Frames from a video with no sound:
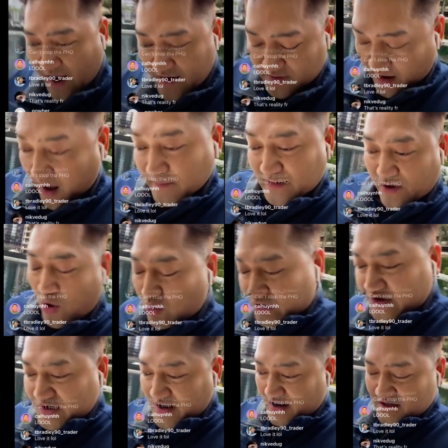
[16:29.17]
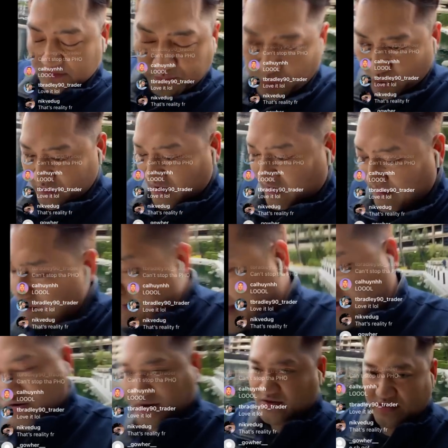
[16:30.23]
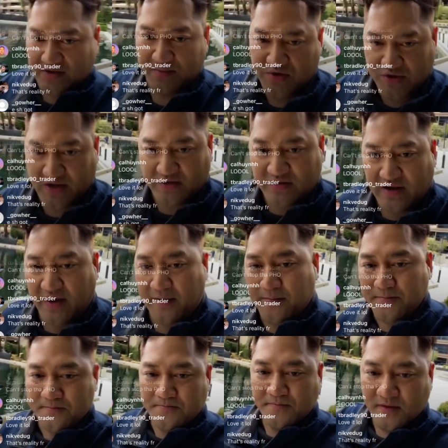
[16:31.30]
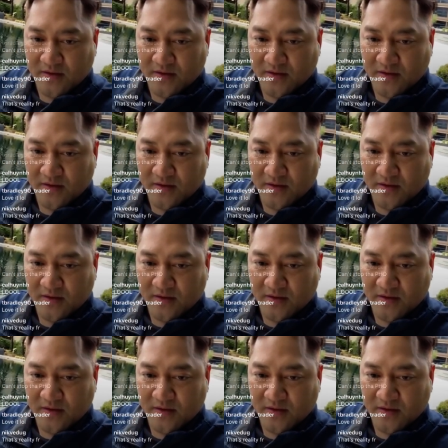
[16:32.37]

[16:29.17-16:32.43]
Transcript: I, I'm like, holy shit! I just pulled out a matrix or some shit today.